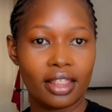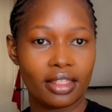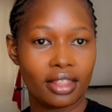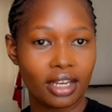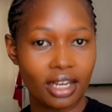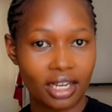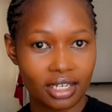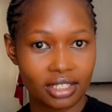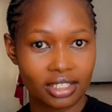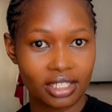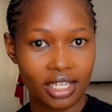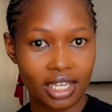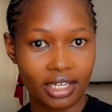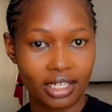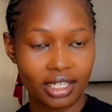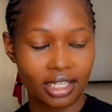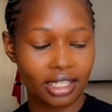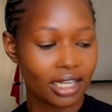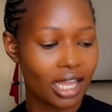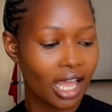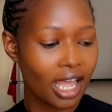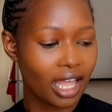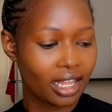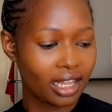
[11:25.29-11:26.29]
Then I
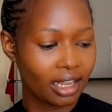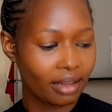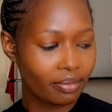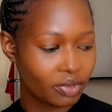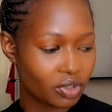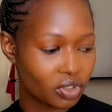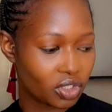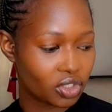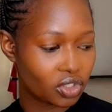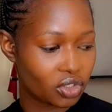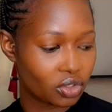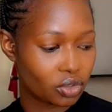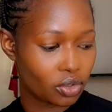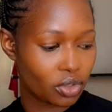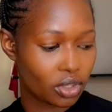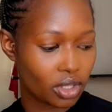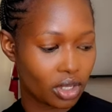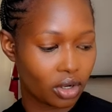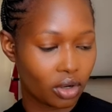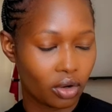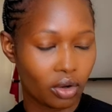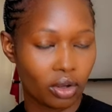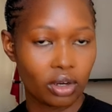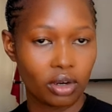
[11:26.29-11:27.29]
decided, let me just do
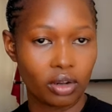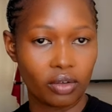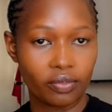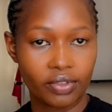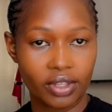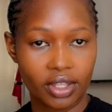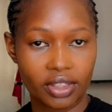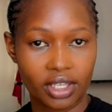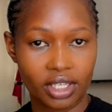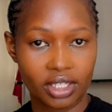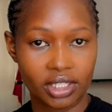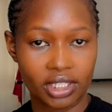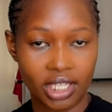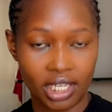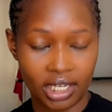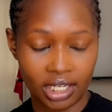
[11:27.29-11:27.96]
the haul of the things